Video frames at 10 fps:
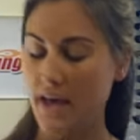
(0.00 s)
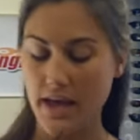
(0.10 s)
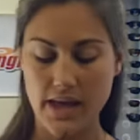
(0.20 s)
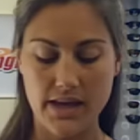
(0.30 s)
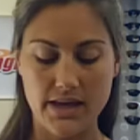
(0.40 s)

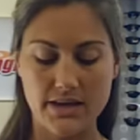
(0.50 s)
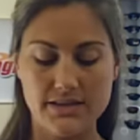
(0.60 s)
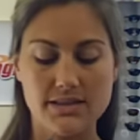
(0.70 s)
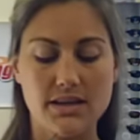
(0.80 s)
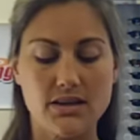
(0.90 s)
and
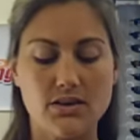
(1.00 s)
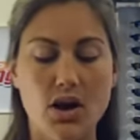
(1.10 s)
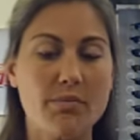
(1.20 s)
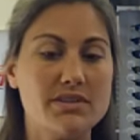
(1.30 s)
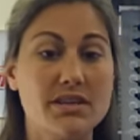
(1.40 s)

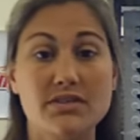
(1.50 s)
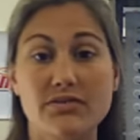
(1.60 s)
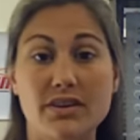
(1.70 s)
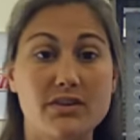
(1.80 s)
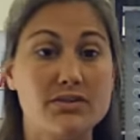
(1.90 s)
comment on the
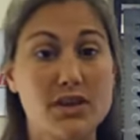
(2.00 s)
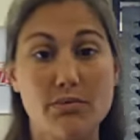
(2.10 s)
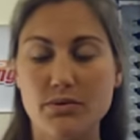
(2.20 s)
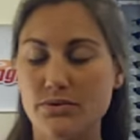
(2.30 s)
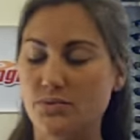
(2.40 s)
video and tell
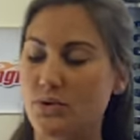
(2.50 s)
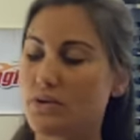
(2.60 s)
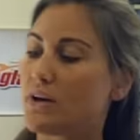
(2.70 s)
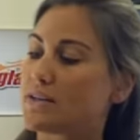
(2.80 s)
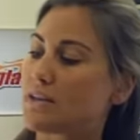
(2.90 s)
me which one
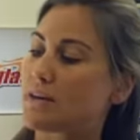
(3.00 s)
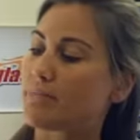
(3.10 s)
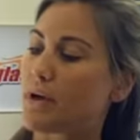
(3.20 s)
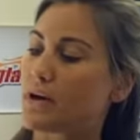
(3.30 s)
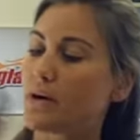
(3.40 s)
you guys like
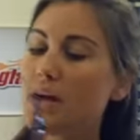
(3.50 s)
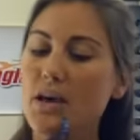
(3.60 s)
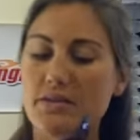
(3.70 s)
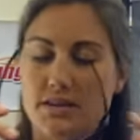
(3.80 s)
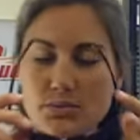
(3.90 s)
better.
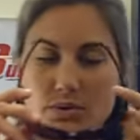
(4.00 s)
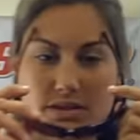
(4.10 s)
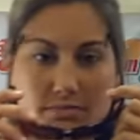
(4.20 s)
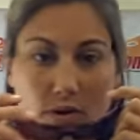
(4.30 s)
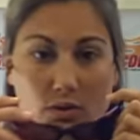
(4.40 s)
This one
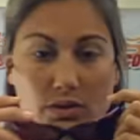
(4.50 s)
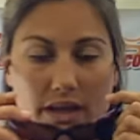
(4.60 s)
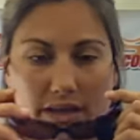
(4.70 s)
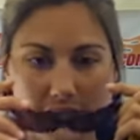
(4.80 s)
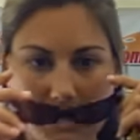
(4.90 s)
is a Bolle
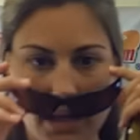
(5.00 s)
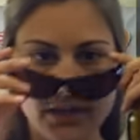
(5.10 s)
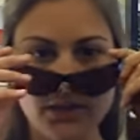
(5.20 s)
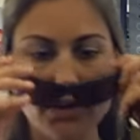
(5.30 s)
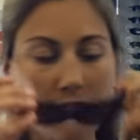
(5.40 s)

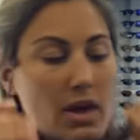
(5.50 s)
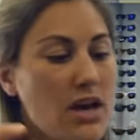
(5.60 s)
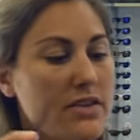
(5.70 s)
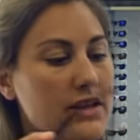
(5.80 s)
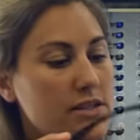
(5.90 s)
Zander.
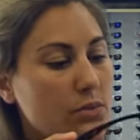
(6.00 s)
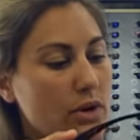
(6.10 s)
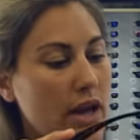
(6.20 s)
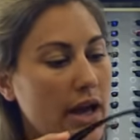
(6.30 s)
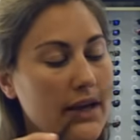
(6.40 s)
This
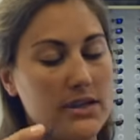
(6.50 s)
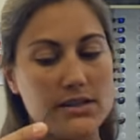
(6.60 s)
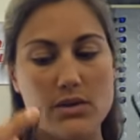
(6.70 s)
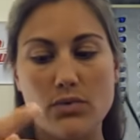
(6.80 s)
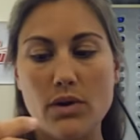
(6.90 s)
one has
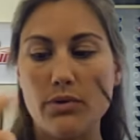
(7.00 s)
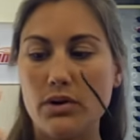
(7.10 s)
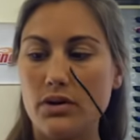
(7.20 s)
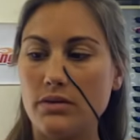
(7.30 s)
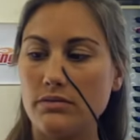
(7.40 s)
the
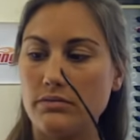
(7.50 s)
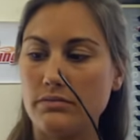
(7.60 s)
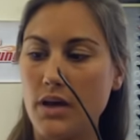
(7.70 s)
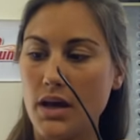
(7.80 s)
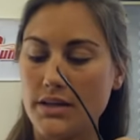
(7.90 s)
rubber
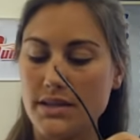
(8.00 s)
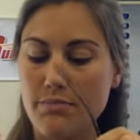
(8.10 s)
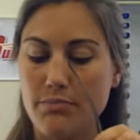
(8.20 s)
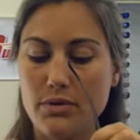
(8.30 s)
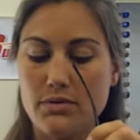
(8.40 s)
uh,
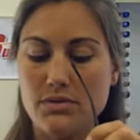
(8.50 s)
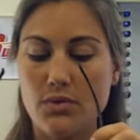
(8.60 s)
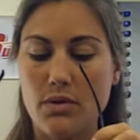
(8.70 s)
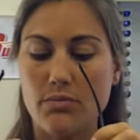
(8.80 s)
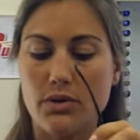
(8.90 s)
temples,
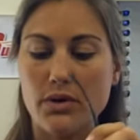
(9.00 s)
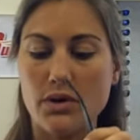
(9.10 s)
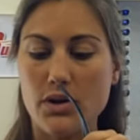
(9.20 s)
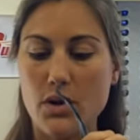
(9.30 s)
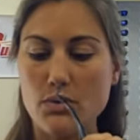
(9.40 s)
rubber
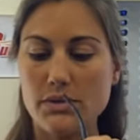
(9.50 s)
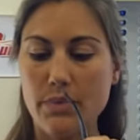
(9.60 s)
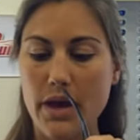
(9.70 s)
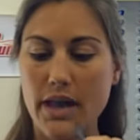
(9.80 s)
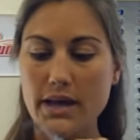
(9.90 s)
nose
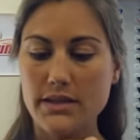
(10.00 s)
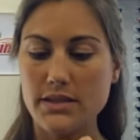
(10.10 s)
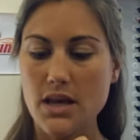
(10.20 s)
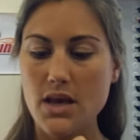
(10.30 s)
pads.